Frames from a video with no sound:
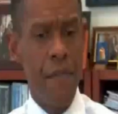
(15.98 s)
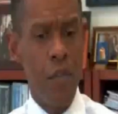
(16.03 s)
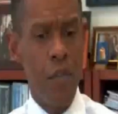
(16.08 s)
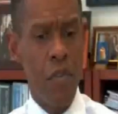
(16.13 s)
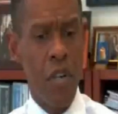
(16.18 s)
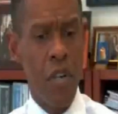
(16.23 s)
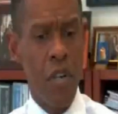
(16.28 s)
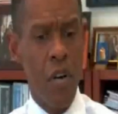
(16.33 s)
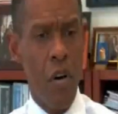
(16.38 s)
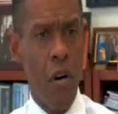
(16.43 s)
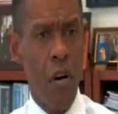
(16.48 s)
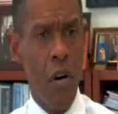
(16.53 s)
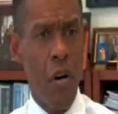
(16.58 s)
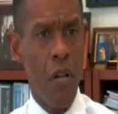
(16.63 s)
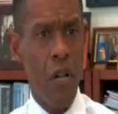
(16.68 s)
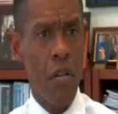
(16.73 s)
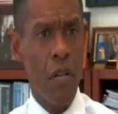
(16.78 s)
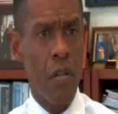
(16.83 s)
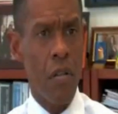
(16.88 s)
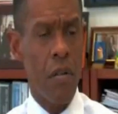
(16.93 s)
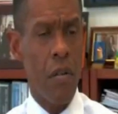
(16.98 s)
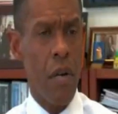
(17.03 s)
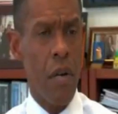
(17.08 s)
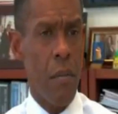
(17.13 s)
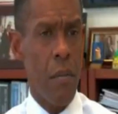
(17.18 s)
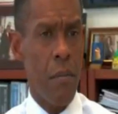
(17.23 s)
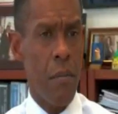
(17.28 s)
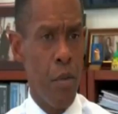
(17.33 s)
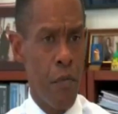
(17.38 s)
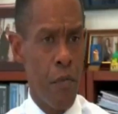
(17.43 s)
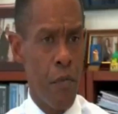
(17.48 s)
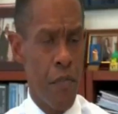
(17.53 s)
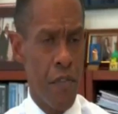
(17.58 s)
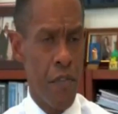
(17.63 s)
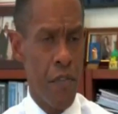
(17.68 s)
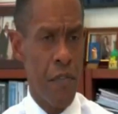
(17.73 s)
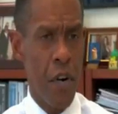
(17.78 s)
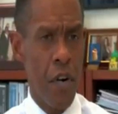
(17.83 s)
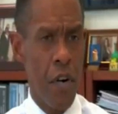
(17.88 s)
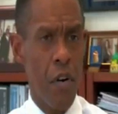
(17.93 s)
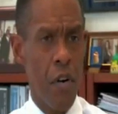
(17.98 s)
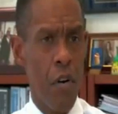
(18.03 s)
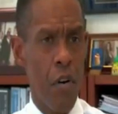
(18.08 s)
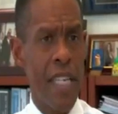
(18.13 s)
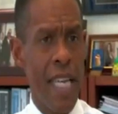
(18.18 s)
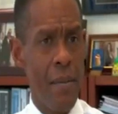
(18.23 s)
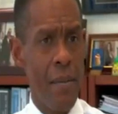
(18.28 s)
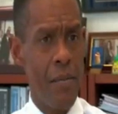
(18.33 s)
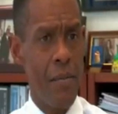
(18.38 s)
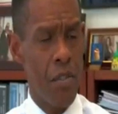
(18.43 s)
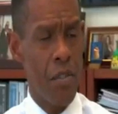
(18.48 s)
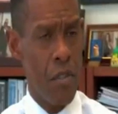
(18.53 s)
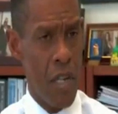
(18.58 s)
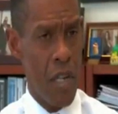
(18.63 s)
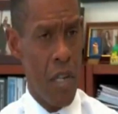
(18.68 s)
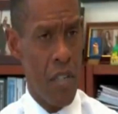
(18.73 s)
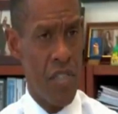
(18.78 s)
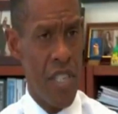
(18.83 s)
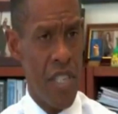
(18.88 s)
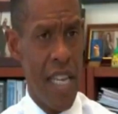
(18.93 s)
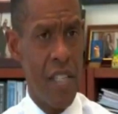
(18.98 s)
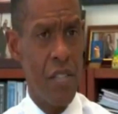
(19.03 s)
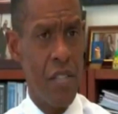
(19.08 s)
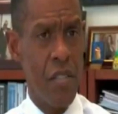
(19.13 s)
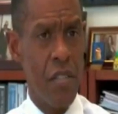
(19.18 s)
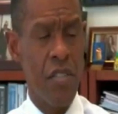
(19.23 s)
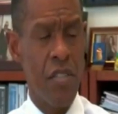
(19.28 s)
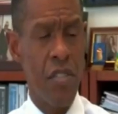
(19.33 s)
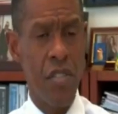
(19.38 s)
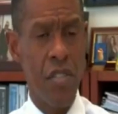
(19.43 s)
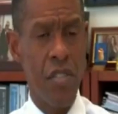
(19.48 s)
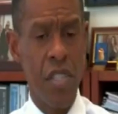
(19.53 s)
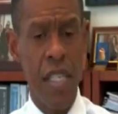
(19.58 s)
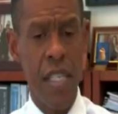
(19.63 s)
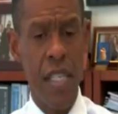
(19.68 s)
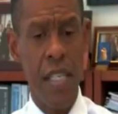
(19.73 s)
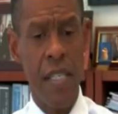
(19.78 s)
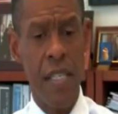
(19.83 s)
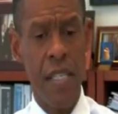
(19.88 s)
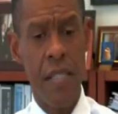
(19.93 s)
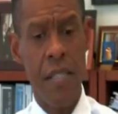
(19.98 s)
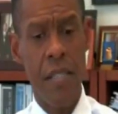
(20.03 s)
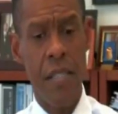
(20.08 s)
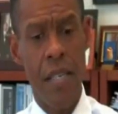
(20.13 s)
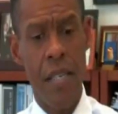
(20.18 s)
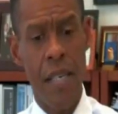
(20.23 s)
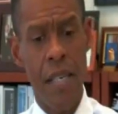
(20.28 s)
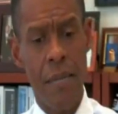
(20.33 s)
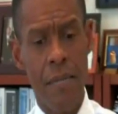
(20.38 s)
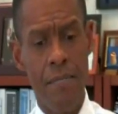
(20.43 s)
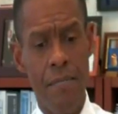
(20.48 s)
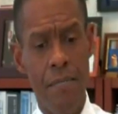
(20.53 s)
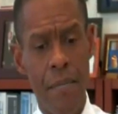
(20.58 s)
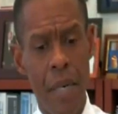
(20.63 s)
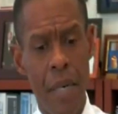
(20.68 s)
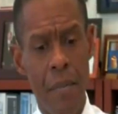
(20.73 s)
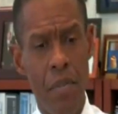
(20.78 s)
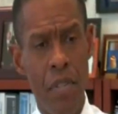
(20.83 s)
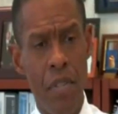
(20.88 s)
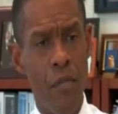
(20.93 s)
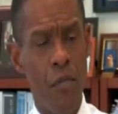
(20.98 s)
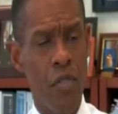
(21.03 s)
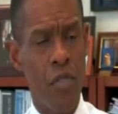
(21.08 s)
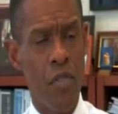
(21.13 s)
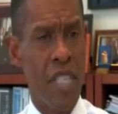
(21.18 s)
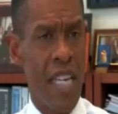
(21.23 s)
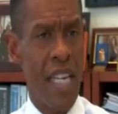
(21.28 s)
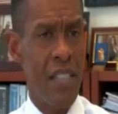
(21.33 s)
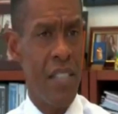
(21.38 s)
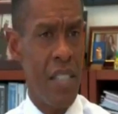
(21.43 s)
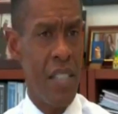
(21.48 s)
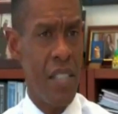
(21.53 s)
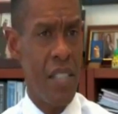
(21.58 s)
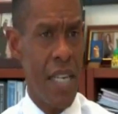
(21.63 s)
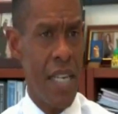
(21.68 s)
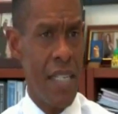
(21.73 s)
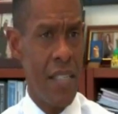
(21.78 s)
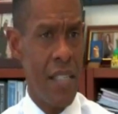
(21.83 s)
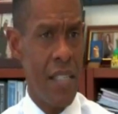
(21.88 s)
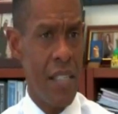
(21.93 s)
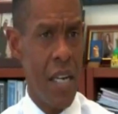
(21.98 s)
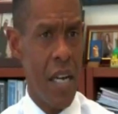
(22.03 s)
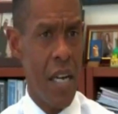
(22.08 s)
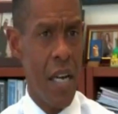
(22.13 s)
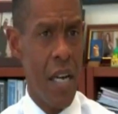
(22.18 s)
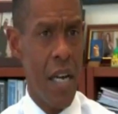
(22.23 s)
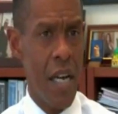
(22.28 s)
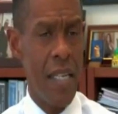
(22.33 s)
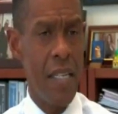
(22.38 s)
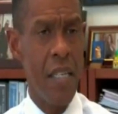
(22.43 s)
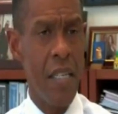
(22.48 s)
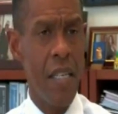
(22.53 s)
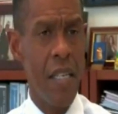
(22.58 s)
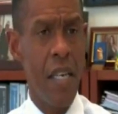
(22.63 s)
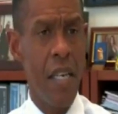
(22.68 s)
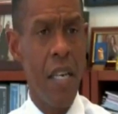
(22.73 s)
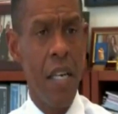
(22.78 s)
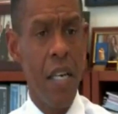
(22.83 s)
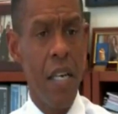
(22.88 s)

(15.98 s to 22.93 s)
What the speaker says: If you recall, Buford Furrow came to Los Angeles in, I believe it was 1999,